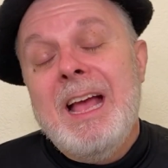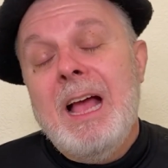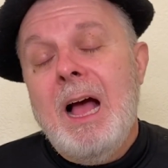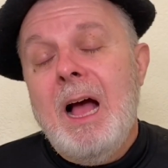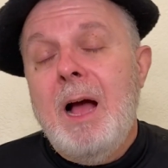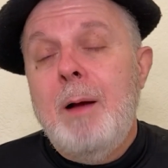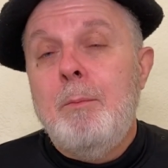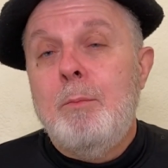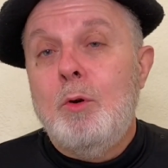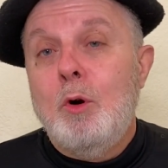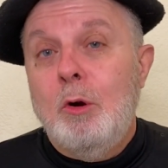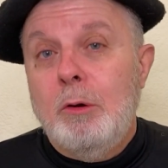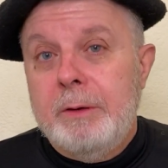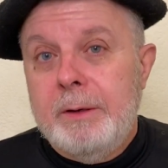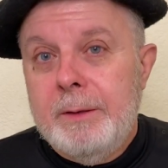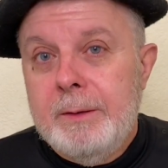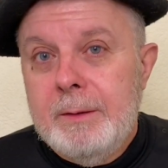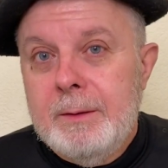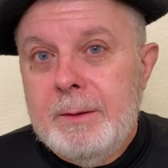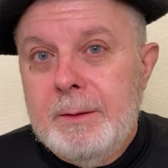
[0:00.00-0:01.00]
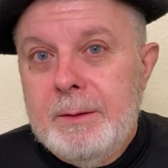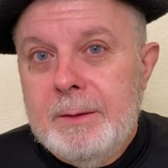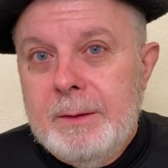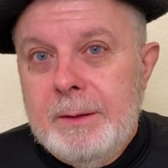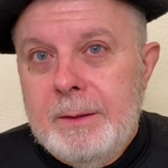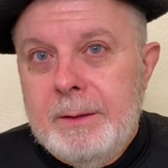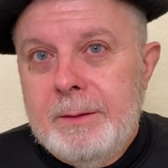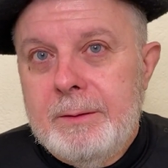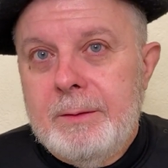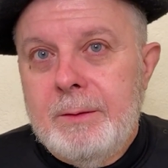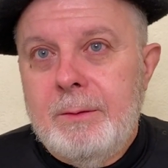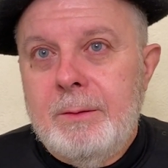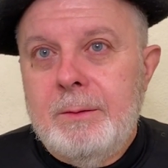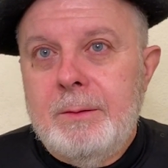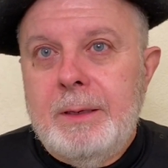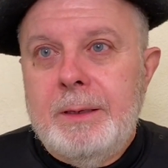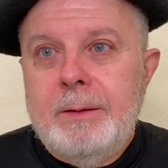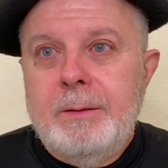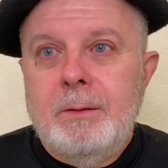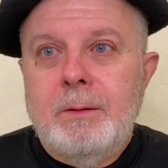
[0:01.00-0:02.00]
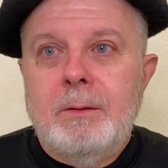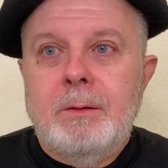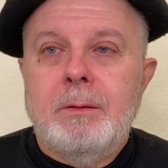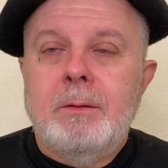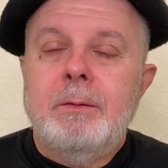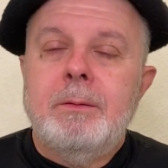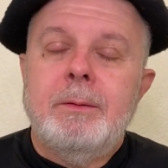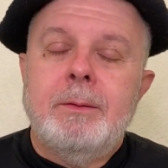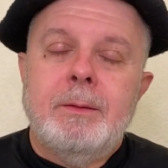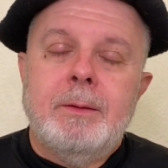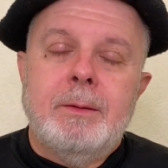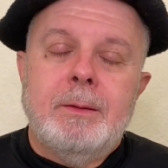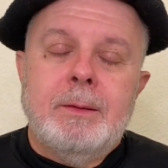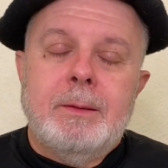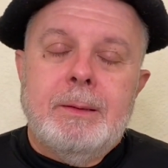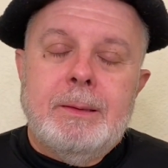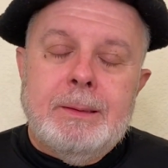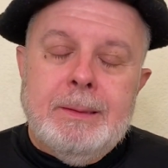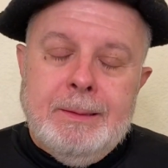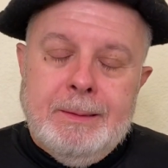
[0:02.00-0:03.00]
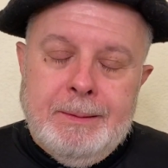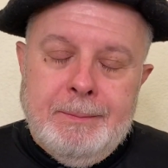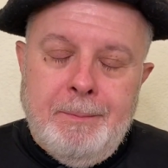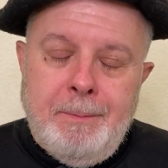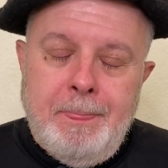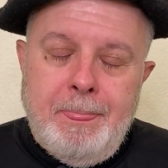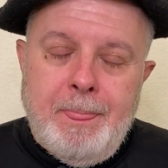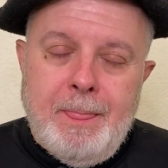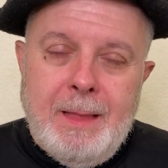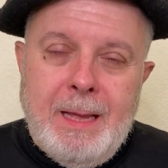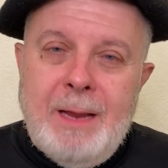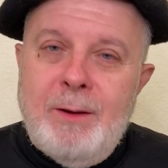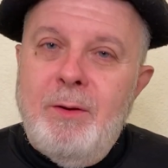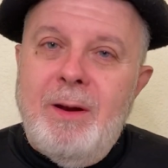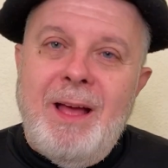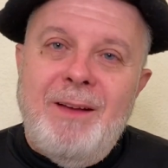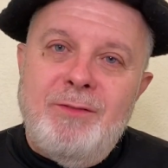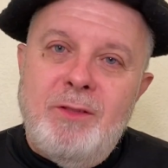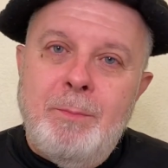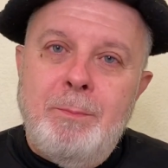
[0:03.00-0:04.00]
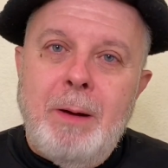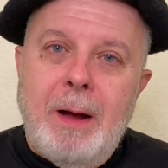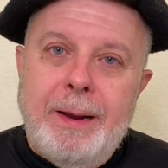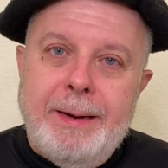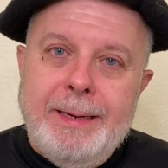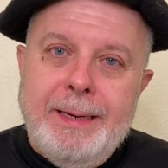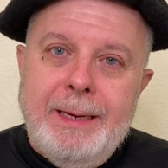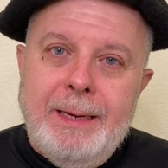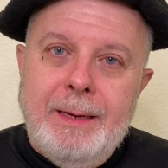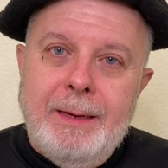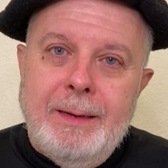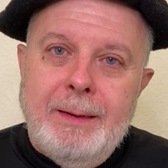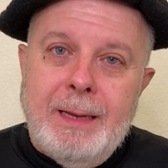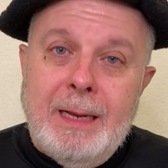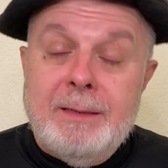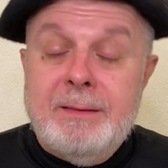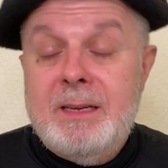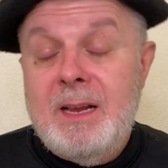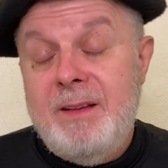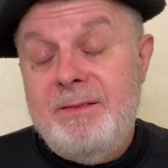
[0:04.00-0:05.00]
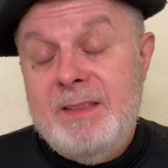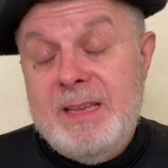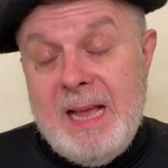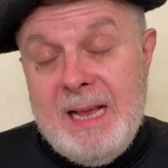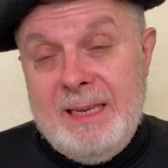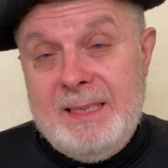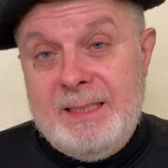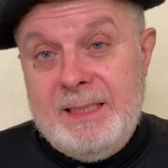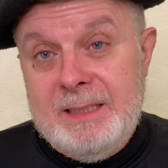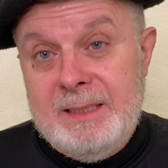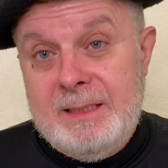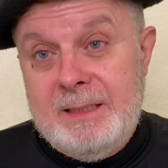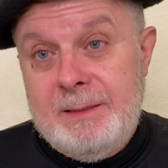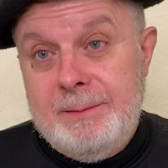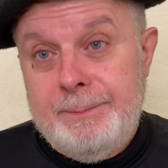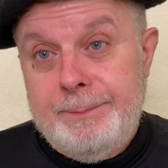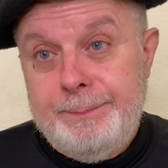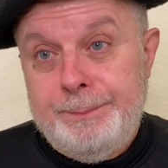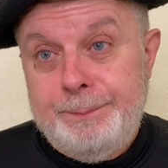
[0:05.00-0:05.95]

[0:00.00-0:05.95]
I'm broke. So I know I don't have the body. I still have the accent.